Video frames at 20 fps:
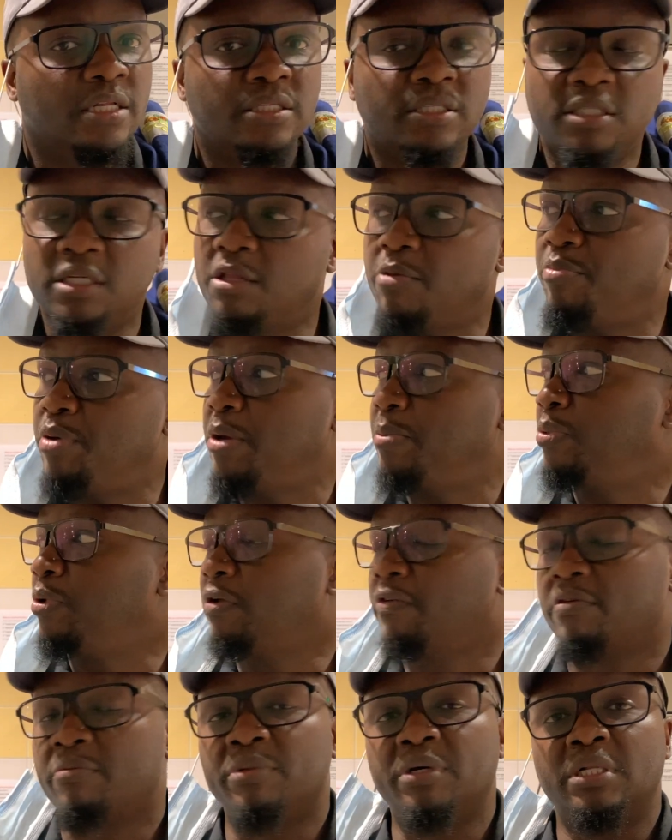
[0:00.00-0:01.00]
to the people
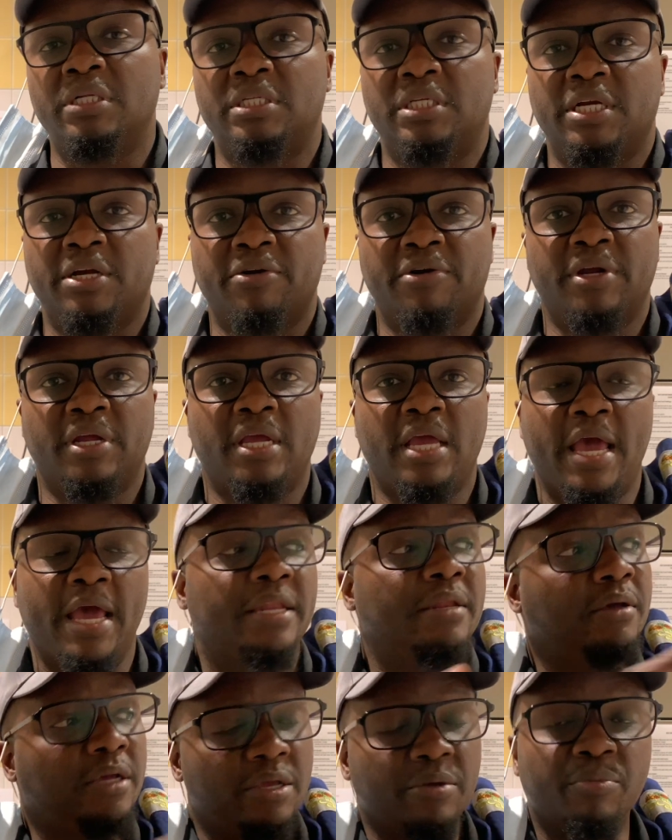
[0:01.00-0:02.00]
of the military
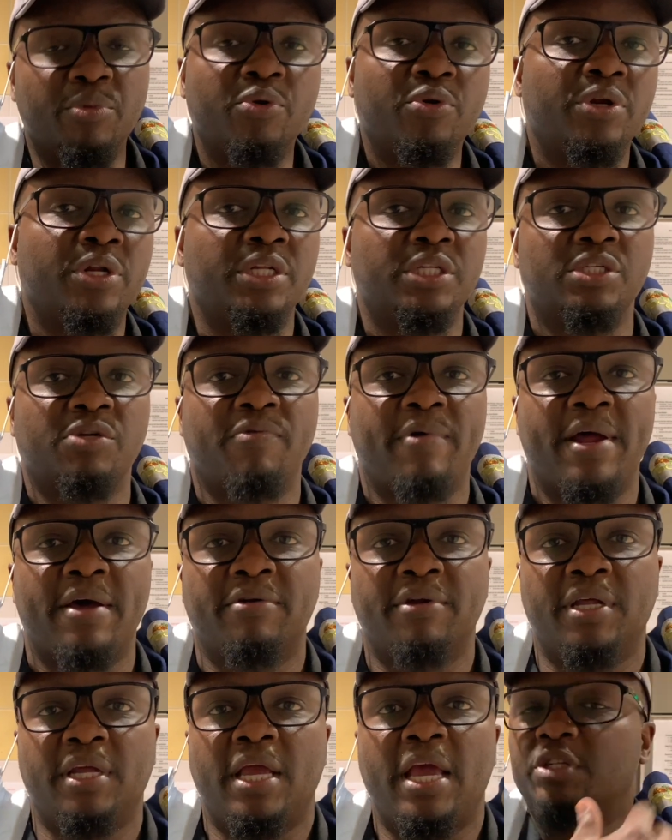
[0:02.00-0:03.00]
and the community
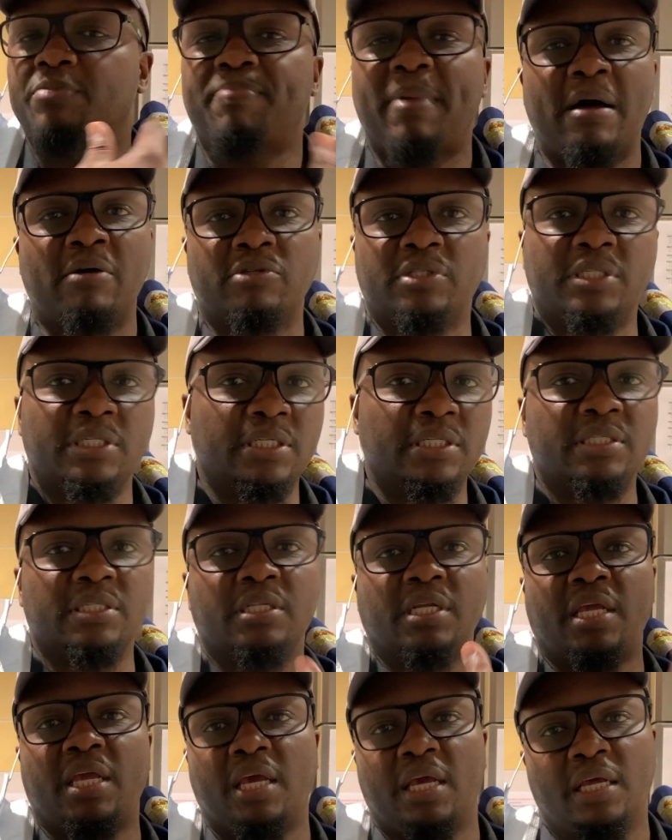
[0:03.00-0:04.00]
surrounding, spouses
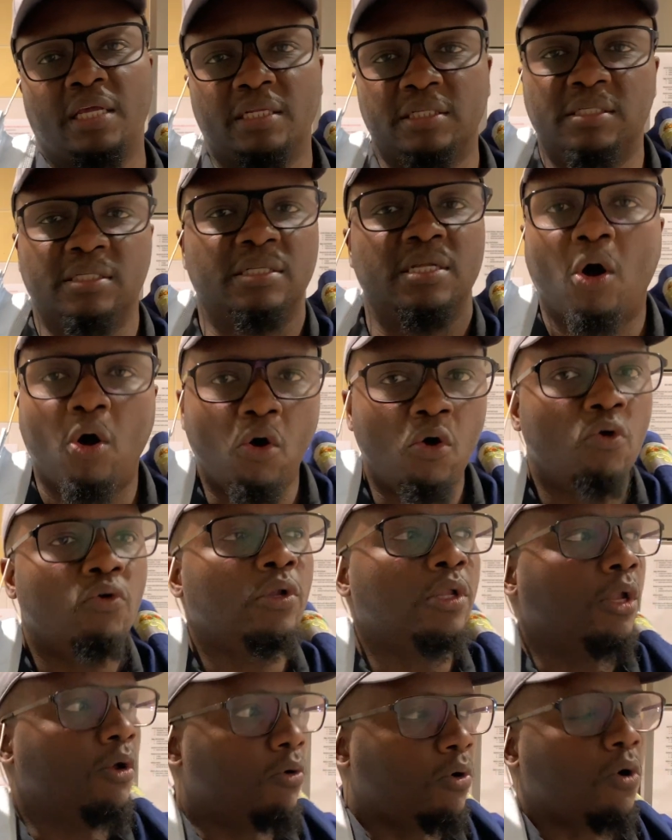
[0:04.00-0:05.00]
and the kids, the whole
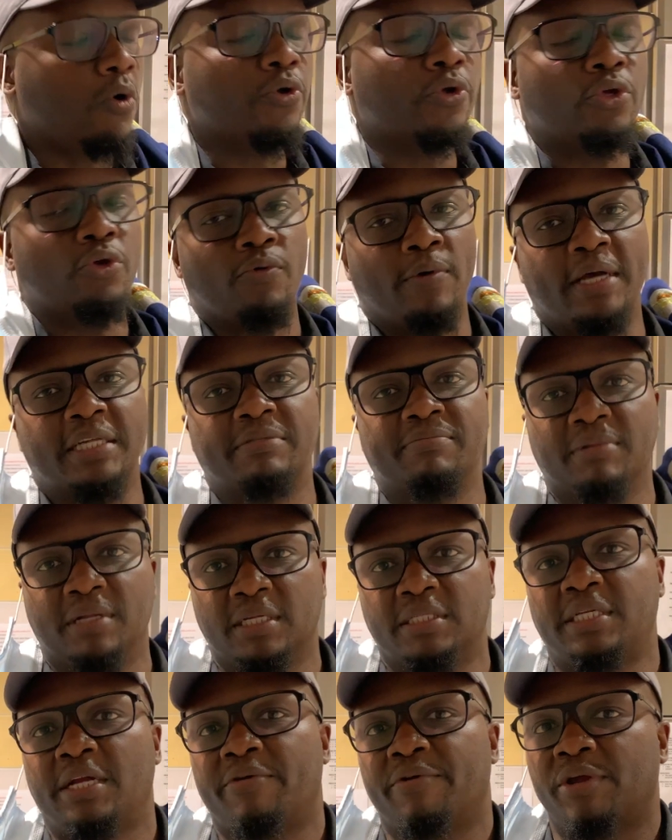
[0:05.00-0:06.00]
local U.S.
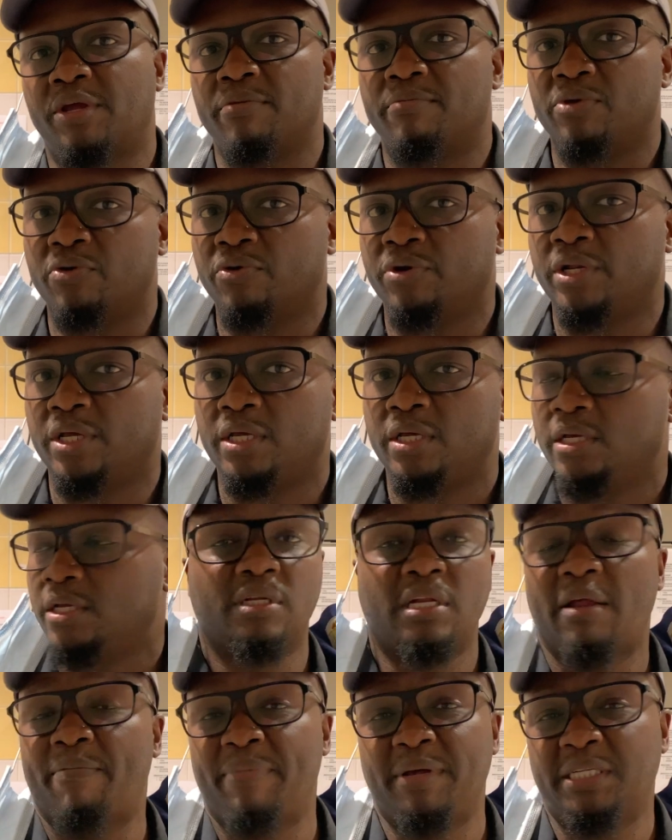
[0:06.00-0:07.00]
military community.
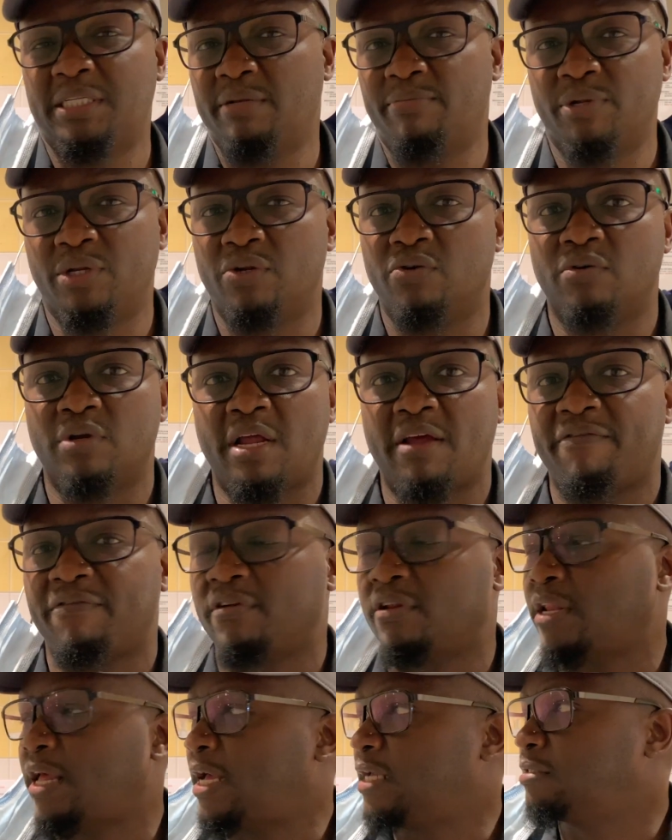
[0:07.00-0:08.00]
And I've basically been doing that for
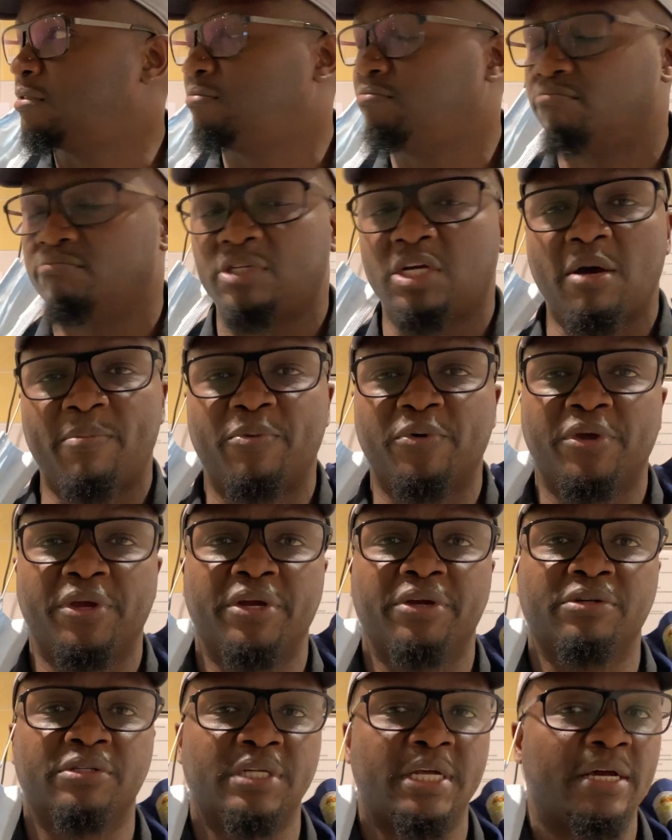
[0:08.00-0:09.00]
the last couple
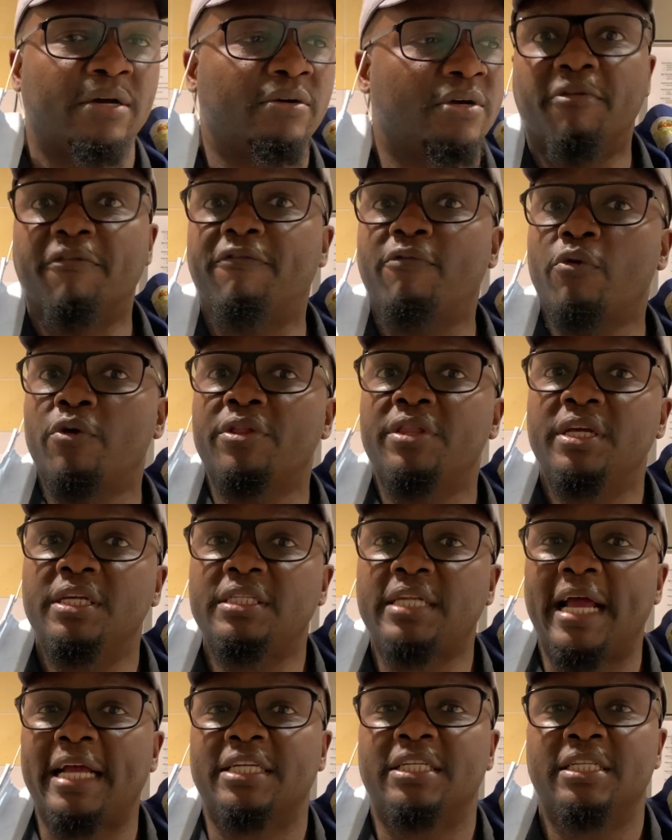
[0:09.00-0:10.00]
years now. Before
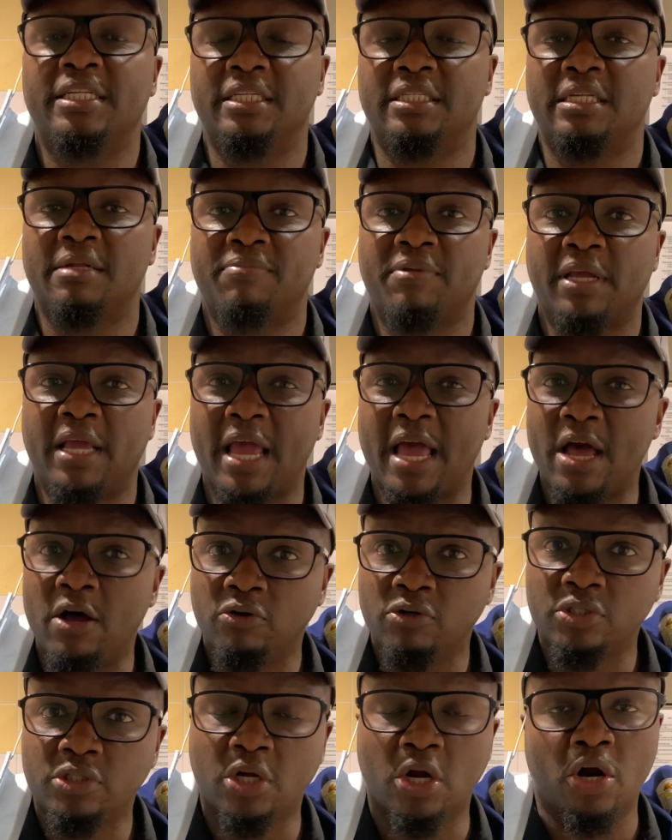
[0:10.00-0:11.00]
this, I actually did something
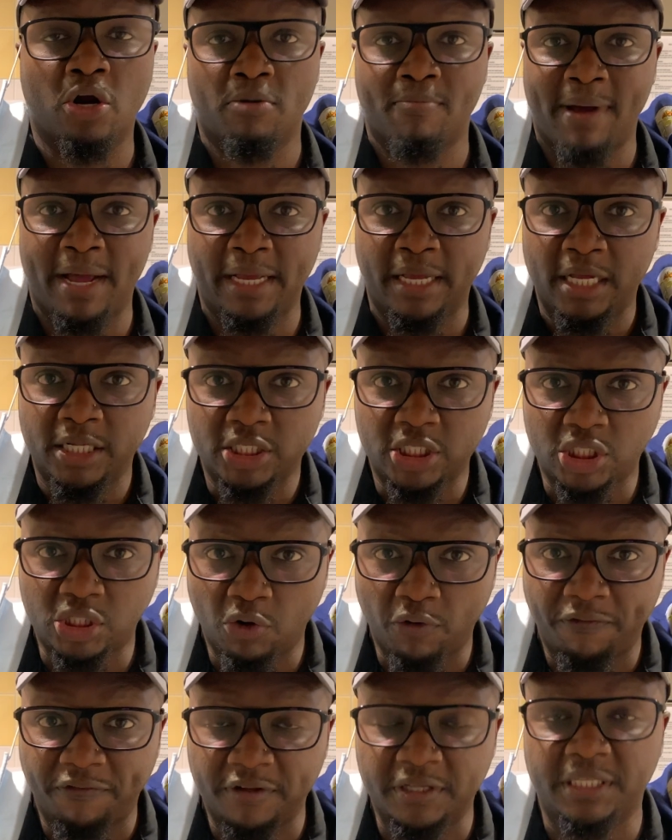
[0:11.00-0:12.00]
else to earn my
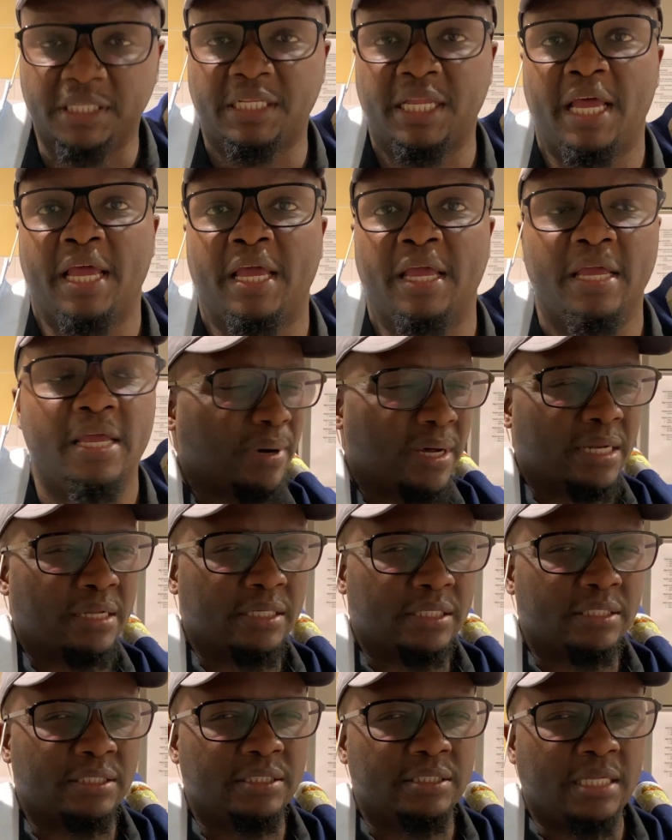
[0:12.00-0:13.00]
sofa stay, but
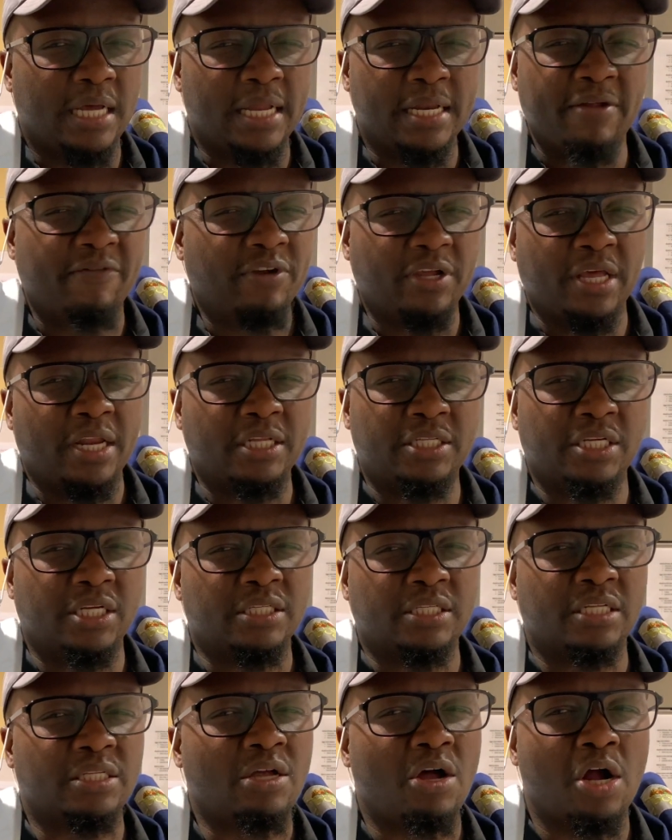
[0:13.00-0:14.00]
I never get a chance
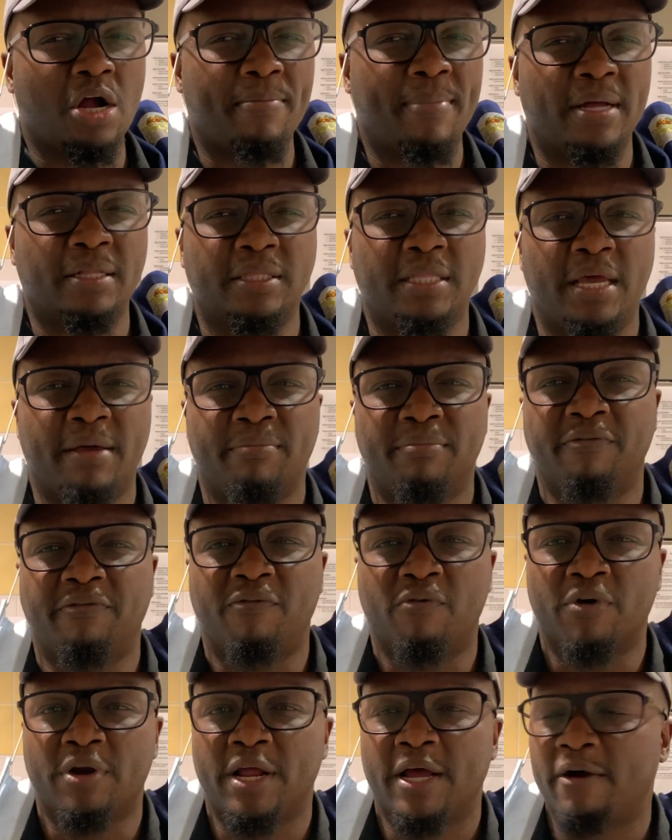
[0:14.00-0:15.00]
to talk about that
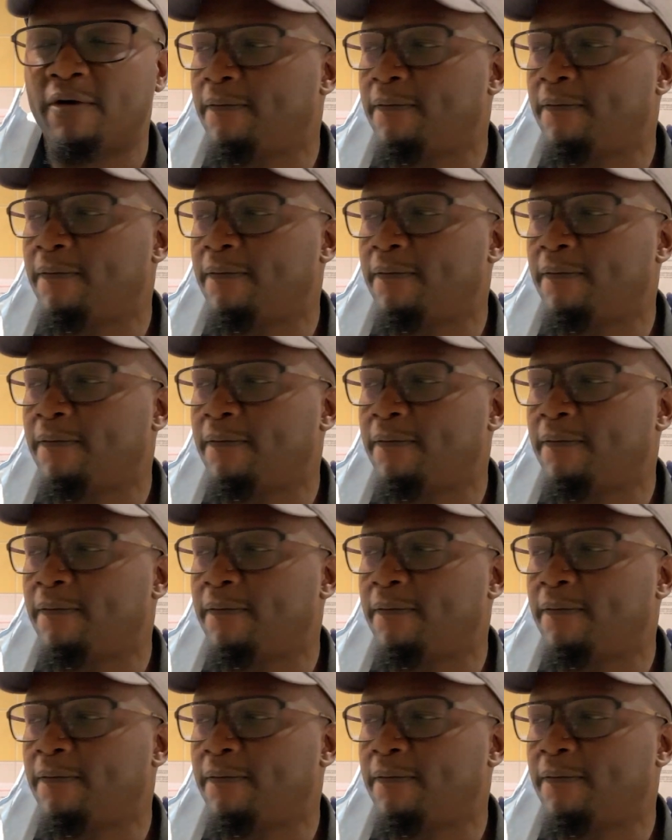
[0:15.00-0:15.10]
before now.